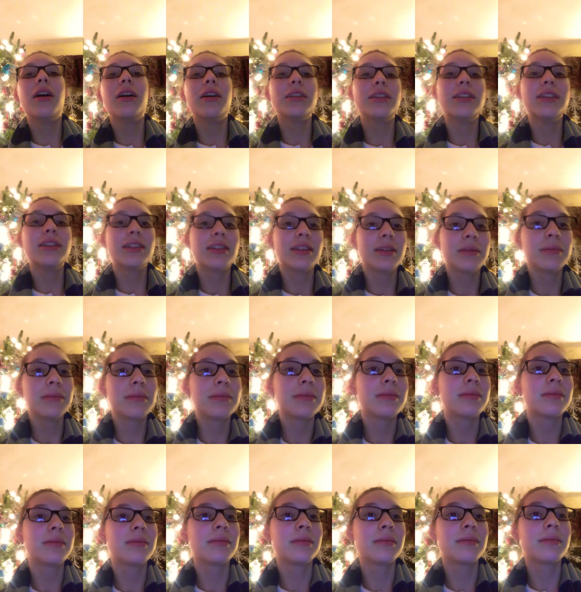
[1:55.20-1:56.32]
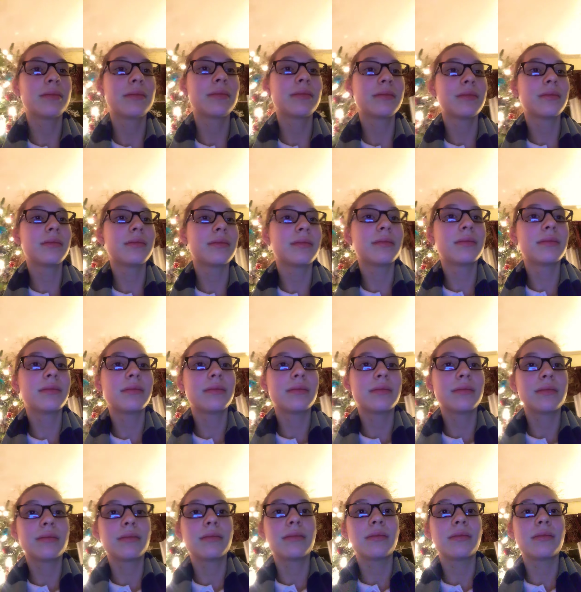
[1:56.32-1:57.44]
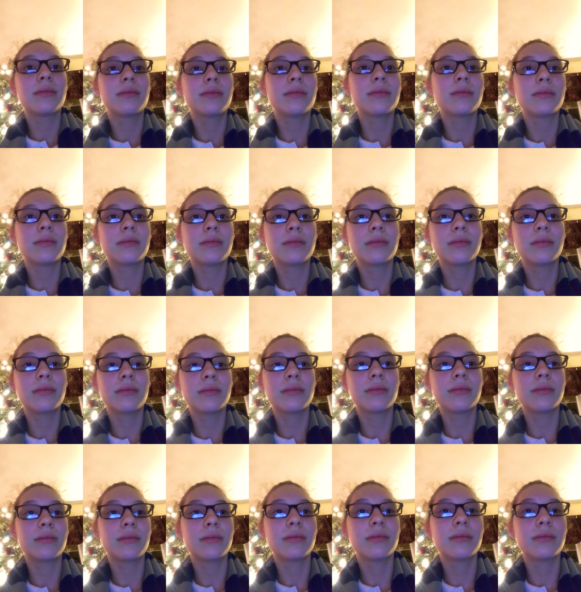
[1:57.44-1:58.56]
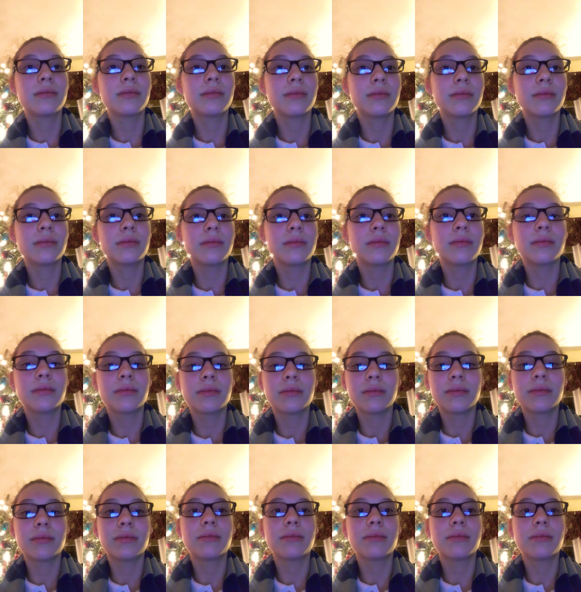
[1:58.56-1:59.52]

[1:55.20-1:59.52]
(no one is talking)